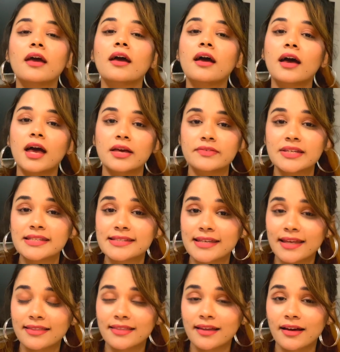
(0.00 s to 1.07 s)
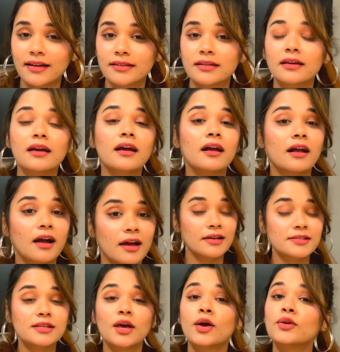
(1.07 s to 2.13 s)
Having said that, guys,
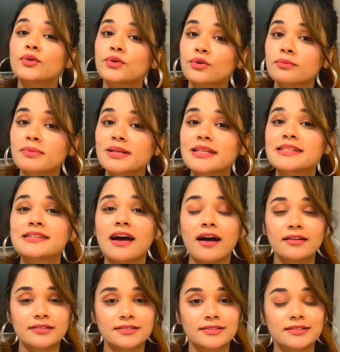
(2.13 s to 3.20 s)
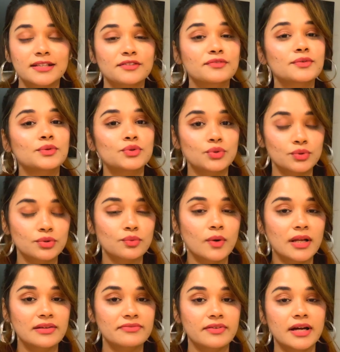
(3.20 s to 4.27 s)
don't be disheartened if you don't
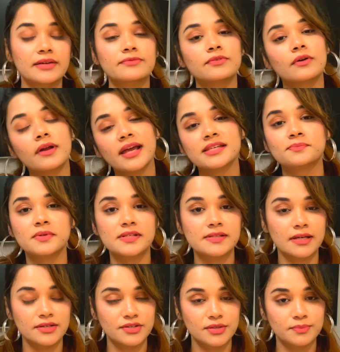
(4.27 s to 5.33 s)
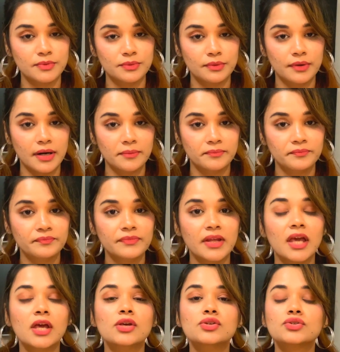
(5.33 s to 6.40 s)
qualify for express entry program.
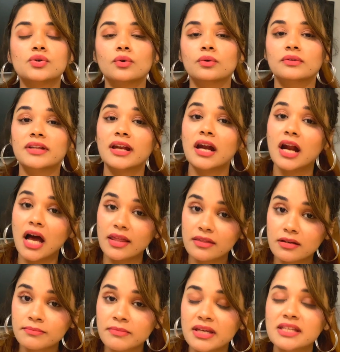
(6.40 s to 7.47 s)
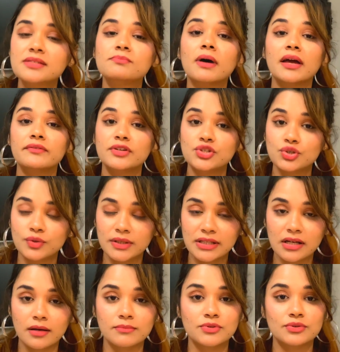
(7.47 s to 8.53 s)
So there are other means by which you can come
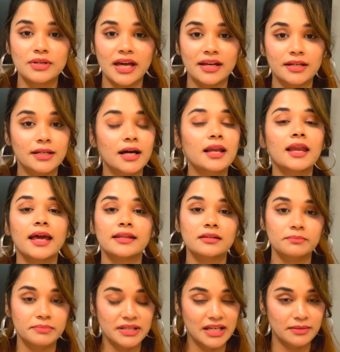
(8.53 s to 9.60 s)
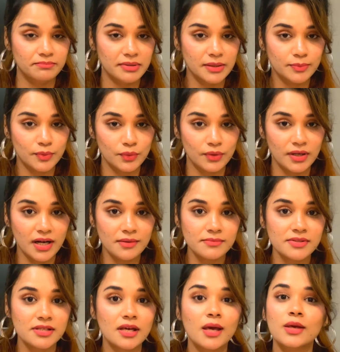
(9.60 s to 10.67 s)
to Canada, like the PNP programs.
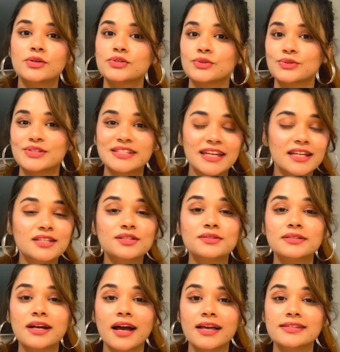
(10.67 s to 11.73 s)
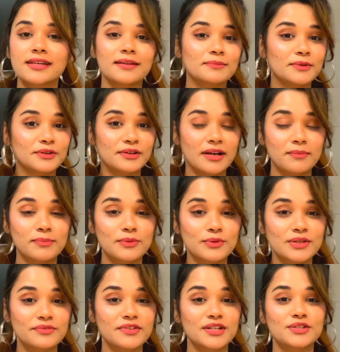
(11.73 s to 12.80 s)
So stay tuned, guys. I'm gonna upload a
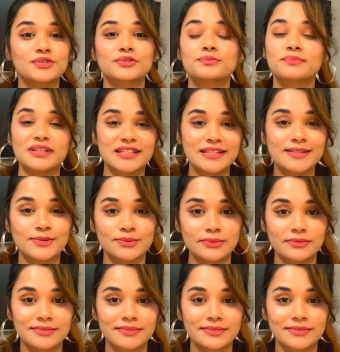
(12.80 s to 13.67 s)
video pretty soon.